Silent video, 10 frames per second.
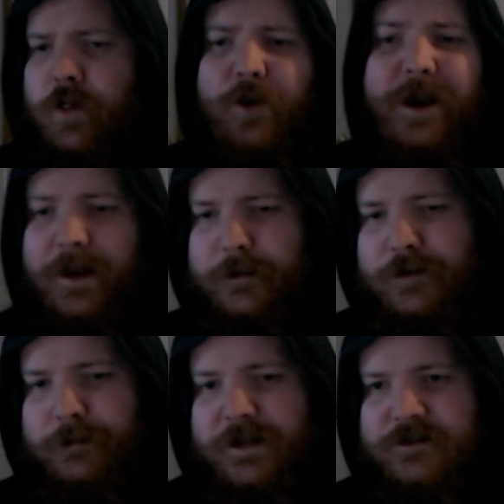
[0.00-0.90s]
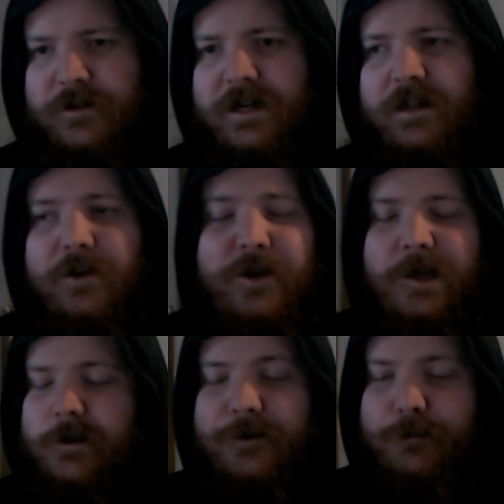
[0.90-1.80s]
learn how to do pixel art, learn how
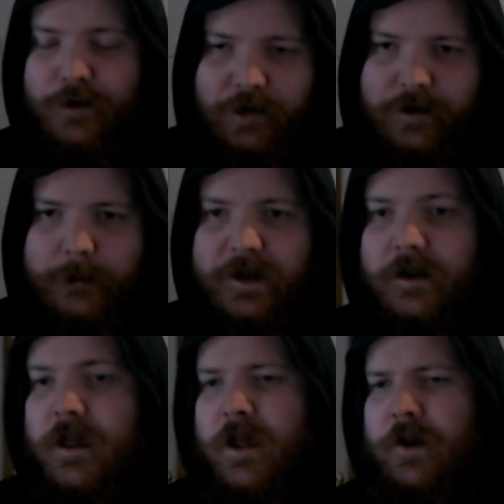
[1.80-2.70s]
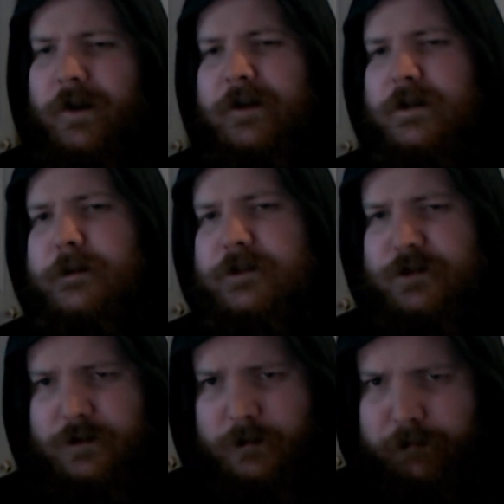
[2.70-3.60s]
to do programming, learn to
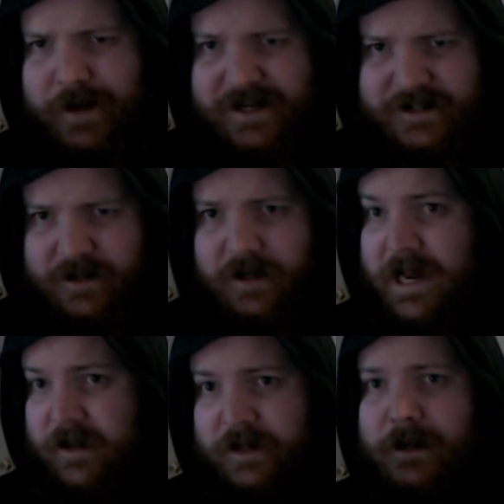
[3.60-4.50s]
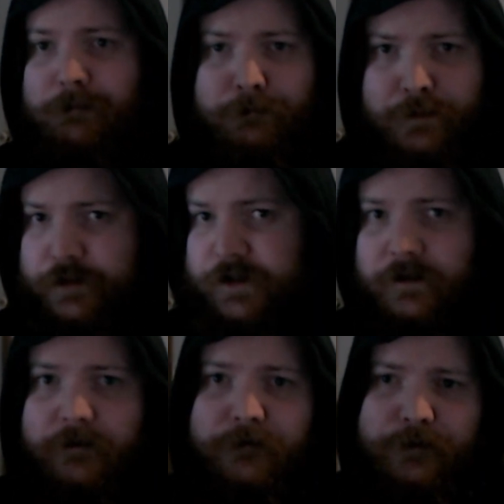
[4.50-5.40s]
do better and keep
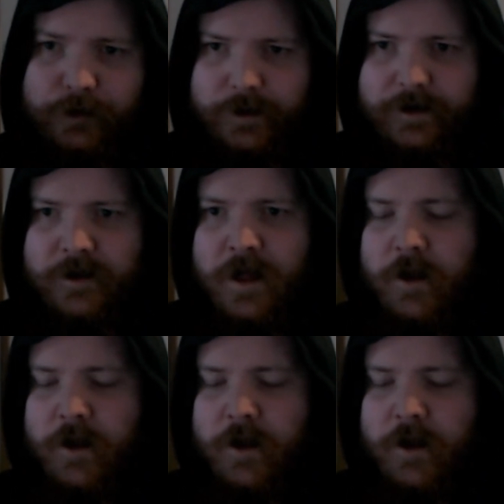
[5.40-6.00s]
pushing forward.